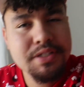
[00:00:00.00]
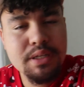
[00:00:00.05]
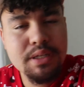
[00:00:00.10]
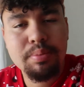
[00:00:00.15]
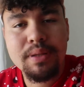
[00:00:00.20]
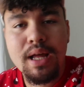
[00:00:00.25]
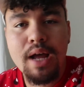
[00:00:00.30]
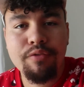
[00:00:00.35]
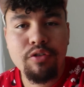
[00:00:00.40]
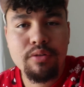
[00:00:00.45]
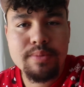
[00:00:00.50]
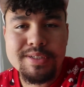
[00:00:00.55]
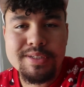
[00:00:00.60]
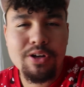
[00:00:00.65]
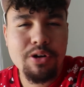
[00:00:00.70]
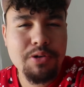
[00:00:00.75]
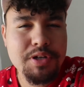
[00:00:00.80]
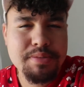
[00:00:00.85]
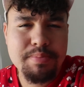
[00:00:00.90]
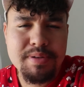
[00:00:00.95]
platform has
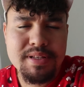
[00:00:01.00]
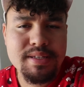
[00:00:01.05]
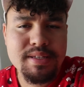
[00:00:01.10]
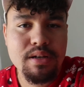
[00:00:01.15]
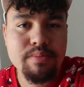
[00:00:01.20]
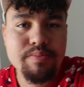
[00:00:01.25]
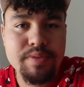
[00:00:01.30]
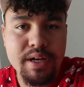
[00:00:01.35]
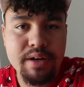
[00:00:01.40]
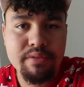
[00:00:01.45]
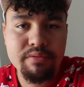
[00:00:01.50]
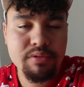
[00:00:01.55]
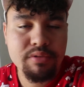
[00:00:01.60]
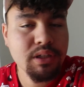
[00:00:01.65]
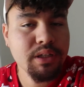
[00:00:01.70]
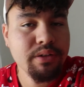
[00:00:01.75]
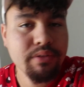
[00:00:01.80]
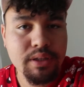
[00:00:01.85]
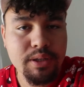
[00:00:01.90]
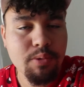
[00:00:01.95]
always been something I
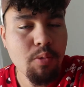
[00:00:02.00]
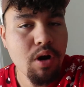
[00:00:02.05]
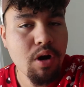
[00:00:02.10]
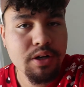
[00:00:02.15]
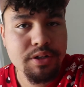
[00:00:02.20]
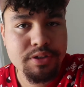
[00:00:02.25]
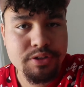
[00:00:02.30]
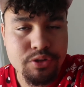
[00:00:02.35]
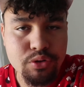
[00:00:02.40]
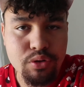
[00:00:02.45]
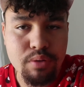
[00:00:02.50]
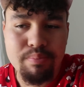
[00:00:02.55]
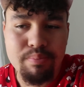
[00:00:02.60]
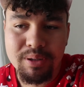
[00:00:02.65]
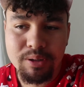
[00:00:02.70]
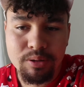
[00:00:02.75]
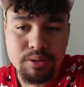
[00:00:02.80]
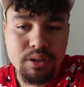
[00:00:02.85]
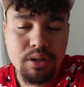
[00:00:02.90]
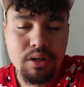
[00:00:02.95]
really wanted to do a
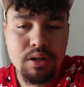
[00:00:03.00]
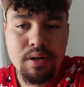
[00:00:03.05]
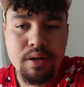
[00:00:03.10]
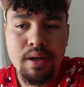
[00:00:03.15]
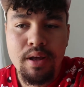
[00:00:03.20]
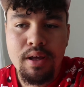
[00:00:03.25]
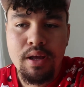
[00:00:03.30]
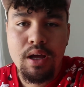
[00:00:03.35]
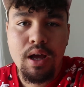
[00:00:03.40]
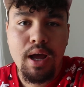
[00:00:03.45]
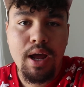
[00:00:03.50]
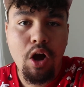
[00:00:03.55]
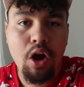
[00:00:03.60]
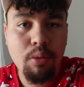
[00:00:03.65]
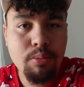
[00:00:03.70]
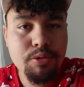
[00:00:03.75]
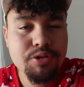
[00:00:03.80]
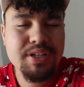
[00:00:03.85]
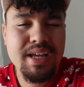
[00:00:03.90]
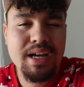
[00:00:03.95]
build on. I
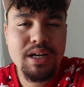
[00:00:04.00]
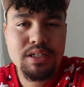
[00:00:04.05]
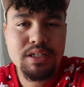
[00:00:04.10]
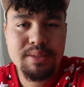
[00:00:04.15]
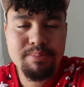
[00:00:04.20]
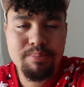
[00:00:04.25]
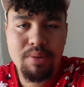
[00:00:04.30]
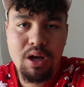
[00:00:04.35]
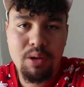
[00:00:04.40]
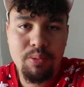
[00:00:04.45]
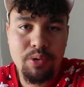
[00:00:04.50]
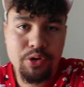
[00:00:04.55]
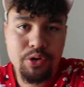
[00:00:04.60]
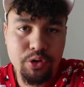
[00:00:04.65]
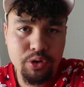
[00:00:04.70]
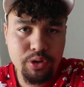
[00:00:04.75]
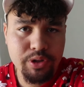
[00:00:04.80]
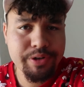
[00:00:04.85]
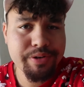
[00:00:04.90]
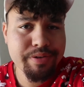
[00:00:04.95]
almost actually bought one
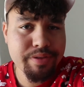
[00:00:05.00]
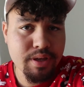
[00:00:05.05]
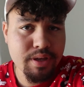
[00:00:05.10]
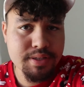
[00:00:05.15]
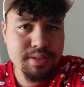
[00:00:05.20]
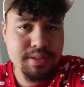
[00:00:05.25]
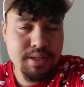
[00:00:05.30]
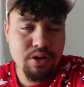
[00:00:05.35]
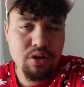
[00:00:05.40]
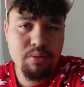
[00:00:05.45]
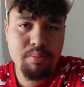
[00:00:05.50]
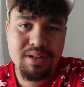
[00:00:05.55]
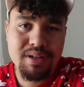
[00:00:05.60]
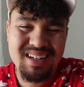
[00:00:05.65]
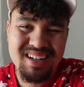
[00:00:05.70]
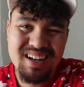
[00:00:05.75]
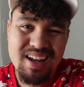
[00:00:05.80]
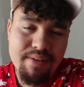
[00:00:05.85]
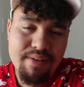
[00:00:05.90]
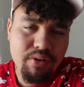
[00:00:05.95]
earlier this year, but
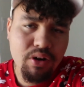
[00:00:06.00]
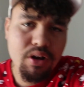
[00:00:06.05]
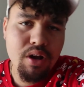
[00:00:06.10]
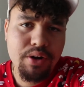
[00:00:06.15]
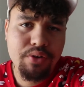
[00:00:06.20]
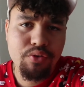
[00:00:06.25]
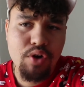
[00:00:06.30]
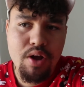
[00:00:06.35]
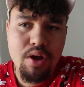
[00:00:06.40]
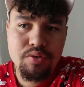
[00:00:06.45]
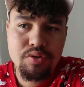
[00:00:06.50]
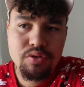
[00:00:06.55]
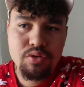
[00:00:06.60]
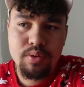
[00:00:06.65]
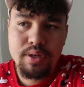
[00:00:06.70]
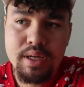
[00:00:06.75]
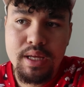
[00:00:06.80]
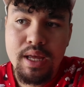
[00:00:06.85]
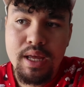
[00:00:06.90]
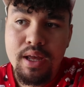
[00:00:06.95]
never got around to
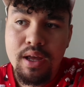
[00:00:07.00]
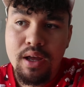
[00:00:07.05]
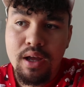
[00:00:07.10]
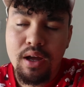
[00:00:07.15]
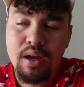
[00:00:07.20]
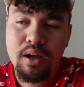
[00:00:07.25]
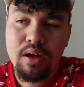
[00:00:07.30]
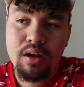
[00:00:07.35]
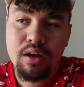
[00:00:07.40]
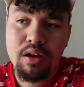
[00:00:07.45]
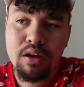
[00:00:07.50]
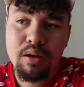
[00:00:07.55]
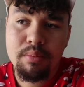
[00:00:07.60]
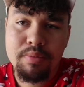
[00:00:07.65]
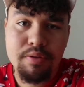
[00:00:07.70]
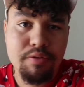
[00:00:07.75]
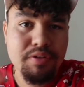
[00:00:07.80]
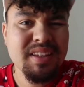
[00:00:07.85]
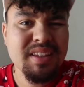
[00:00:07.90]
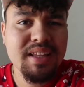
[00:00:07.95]
it.
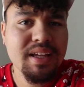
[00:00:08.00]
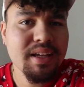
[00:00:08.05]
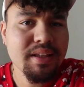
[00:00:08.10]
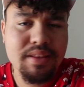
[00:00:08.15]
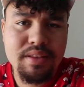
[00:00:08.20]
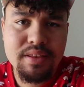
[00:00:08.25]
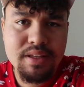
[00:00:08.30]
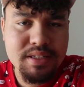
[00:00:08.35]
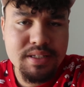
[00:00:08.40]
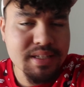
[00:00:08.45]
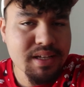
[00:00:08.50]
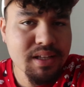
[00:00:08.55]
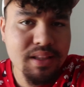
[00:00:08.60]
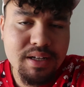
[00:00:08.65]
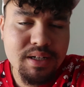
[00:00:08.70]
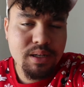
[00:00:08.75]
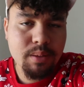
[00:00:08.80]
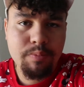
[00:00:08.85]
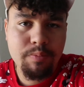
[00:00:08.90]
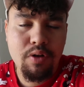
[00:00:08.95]
The deal
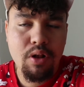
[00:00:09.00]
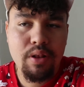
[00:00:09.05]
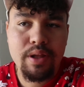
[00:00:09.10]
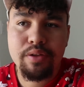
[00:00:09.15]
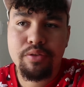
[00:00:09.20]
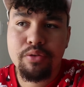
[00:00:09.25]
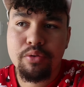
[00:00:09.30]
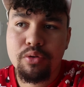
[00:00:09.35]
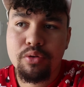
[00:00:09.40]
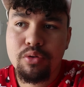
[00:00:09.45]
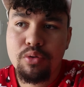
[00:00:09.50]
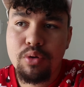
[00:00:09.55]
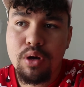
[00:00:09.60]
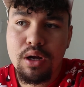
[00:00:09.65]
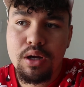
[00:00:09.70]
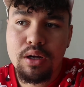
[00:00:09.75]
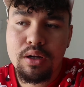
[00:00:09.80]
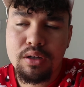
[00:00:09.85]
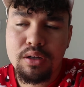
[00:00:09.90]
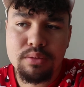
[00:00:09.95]
ended up falling through.
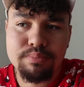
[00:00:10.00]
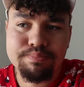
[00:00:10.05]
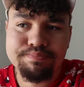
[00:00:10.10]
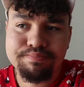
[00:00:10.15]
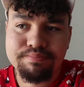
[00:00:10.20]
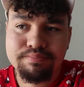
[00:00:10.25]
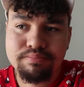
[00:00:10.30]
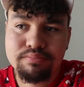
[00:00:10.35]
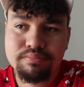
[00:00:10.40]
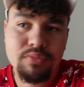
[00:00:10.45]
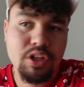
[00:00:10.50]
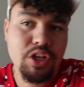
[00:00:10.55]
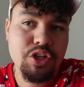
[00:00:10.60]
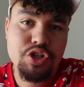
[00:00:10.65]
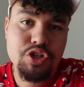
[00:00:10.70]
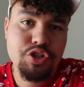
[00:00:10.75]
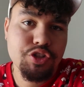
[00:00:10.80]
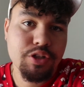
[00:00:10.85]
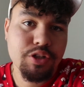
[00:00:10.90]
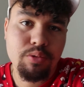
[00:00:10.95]
It
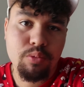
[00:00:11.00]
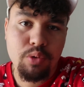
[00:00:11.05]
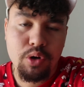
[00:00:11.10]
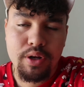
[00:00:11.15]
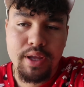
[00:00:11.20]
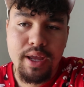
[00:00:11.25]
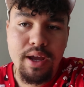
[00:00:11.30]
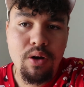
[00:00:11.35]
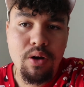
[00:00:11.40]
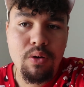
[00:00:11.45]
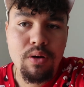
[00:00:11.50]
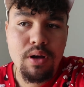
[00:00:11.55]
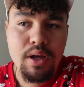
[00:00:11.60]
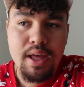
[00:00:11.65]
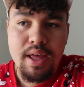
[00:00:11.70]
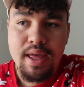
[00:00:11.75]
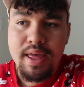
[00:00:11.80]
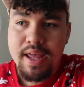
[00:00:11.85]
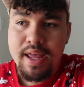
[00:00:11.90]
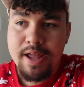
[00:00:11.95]
just didn't work out.
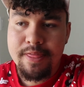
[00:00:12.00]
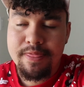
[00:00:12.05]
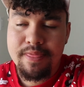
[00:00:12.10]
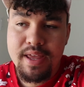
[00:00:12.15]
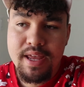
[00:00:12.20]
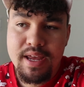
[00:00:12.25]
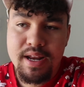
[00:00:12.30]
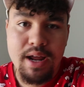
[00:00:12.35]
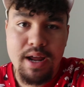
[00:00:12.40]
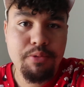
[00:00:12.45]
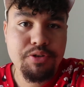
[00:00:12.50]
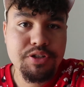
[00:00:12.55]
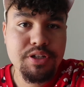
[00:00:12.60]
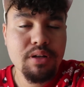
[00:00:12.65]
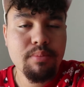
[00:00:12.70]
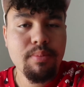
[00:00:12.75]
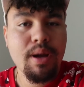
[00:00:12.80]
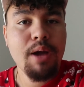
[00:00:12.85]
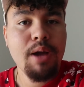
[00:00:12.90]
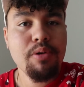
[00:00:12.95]
And then I was gonna
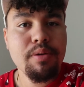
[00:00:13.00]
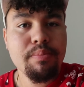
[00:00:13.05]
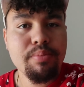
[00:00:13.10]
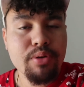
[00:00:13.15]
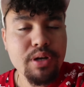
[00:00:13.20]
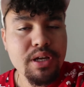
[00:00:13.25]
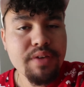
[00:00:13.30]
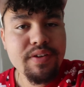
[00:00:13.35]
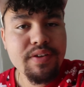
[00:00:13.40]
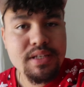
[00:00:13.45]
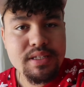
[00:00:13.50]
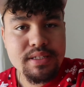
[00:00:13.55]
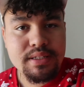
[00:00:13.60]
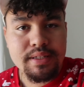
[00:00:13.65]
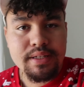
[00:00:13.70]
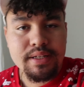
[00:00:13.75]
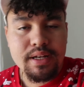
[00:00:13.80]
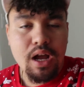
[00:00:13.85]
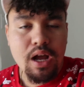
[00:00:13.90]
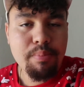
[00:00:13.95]
buy one
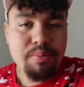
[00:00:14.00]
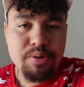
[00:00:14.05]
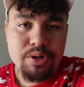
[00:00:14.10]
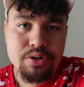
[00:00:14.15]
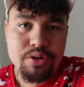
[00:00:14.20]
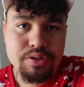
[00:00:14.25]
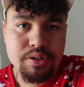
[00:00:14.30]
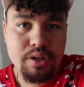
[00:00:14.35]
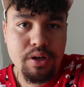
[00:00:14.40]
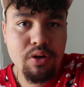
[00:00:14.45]
previously a couple years ago,